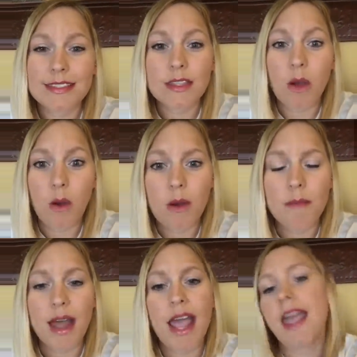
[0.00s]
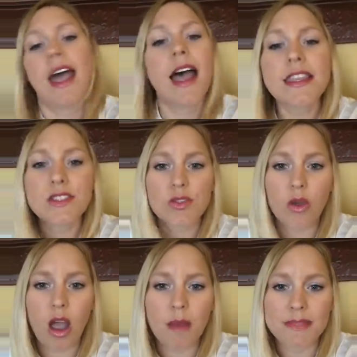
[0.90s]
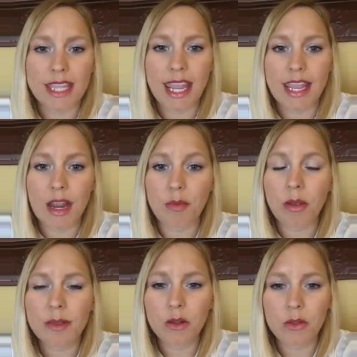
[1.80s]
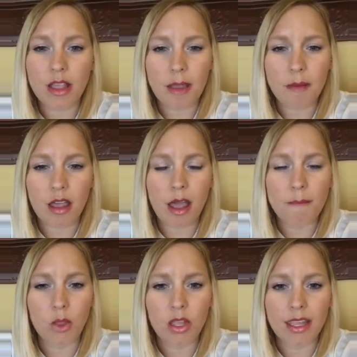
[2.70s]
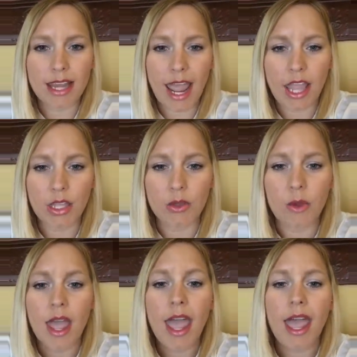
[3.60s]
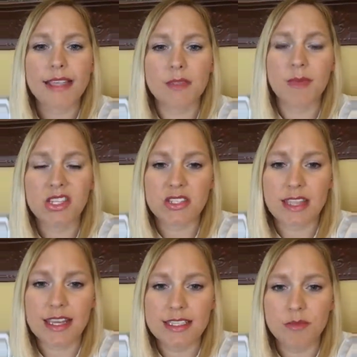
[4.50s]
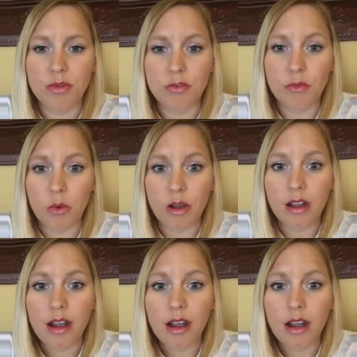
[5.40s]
So my eyes dropped, and I probably don't look like I'm looking at you as much as I did before,